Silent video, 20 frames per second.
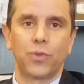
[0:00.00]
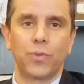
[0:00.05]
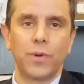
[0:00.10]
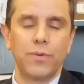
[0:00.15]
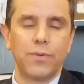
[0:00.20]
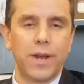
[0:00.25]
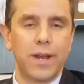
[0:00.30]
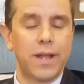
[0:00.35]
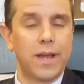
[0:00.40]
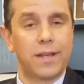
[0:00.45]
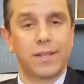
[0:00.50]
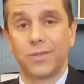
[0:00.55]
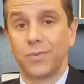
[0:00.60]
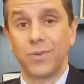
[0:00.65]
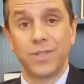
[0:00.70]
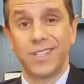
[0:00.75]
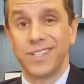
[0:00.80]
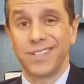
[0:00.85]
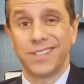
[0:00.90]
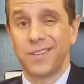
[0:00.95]
3 rate hikes,
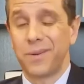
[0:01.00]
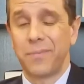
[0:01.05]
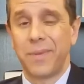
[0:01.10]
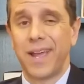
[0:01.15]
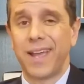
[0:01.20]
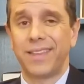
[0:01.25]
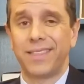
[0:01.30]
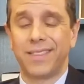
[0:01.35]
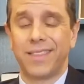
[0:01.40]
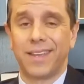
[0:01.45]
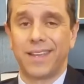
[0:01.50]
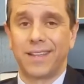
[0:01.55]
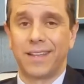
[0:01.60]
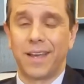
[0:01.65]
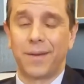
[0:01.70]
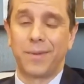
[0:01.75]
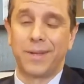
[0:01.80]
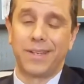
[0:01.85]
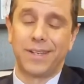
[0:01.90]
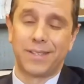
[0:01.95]
which isn't a bad thing.
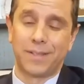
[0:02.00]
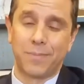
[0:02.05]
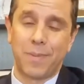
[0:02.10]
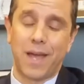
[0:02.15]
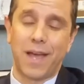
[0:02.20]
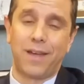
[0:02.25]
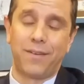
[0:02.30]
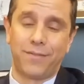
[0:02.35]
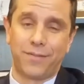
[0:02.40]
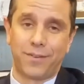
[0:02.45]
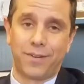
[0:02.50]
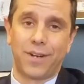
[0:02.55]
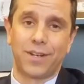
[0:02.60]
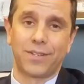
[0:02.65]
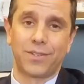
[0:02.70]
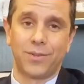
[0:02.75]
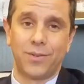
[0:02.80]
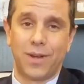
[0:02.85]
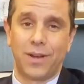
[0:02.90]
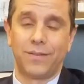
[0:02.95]
I mean, it's bad for
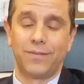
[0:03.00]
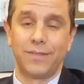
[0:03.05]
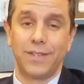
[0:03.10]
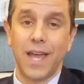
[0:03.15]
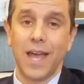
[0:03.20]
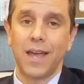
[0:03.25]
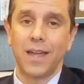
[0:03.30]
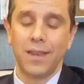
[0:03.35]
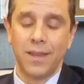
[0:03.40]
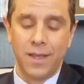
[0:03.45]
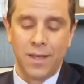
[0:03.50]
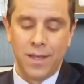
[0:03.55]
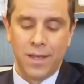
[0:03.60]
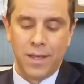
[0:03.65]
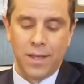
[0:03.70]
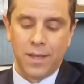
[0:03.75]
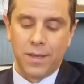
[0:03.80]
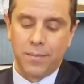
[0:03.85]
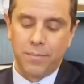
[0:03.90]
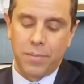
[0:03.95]
us who have debt,
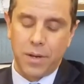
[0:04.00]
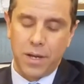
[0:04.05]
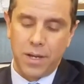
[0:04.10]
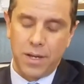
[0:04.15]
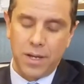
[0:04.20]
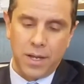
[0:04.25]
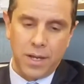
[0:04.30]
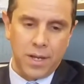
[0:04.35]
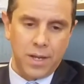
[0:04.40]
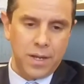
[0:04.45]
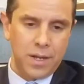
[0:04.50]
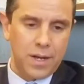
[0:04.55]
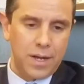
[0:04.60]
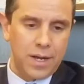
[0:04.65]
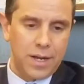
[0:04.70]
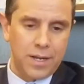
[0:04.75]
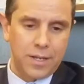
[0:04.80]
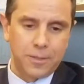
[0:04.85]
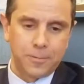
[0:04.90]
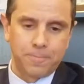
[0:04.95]
but
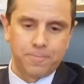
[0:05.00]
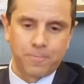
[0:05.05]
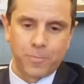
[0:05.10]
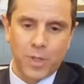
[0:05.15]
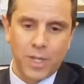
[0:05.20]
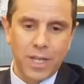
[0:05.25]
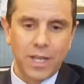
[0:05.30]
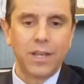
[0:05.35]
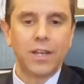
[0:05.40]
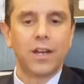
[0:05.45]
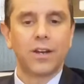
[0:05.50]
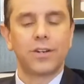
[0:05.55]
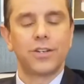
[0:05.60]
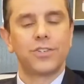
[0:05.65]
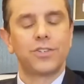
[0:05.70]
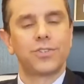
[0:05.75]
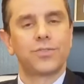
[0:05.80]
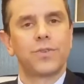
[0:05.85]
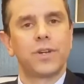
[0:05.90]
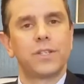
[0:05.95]
getting our
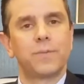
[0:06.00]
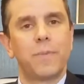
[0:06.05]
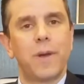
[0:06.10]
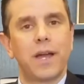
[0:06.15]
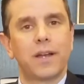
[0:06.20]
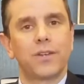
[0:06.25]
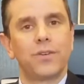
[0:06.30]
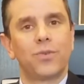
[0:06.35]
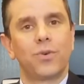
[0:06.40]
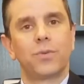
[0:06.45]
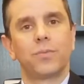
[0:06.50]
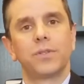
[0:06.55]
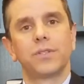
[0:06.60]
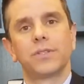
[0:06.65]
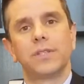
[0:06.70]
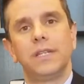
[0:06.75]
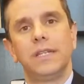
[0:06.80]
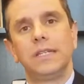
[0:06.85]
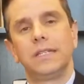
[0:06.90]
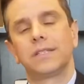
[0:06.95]
interest rates back to
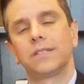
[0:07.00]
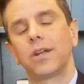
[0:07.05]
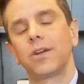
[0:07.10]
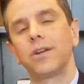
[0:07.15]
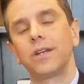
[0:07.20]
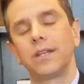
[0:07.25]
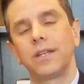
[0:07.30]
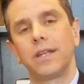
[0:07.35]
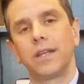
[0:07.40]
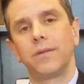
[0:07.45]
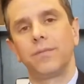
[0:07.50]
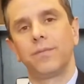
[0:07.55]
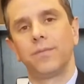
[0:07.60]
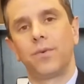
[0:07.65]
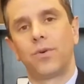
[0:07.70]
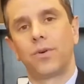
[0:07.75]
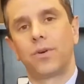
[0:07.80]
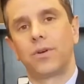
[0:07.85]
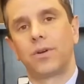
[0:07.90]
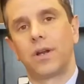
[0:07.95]
normalcy, starting to get
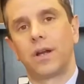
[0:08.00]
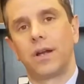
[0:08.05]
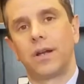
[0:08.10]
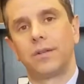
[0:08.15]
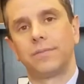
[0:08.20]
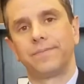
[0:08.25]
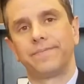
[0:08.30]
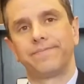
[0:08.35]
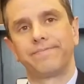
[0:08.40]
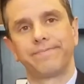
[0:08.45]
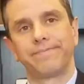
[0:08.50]
more